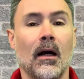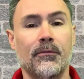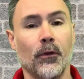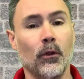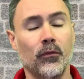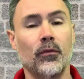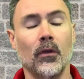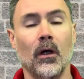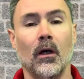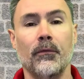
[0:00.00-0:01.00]
For those
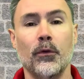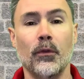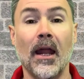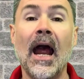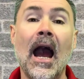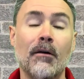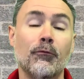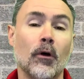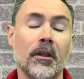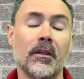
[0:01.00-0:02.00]
of you that
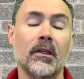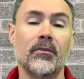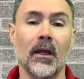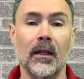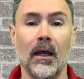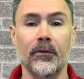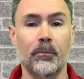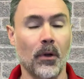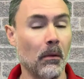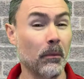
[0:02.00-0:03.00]
have one of these that has
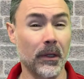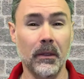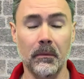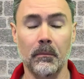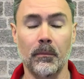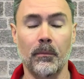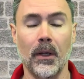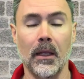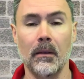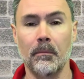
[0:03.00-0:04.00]
probably
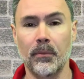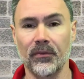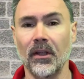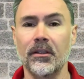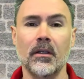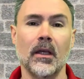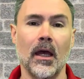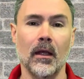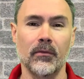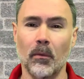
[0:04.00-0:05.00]
been presenting
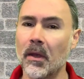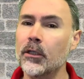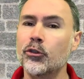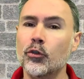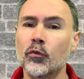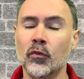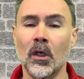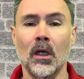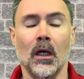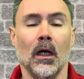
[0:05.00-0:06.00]
some issues,
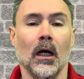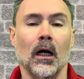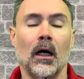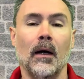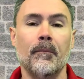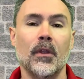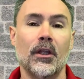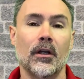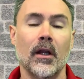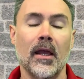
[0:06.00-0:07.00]

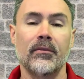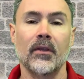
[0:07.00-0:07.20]
there is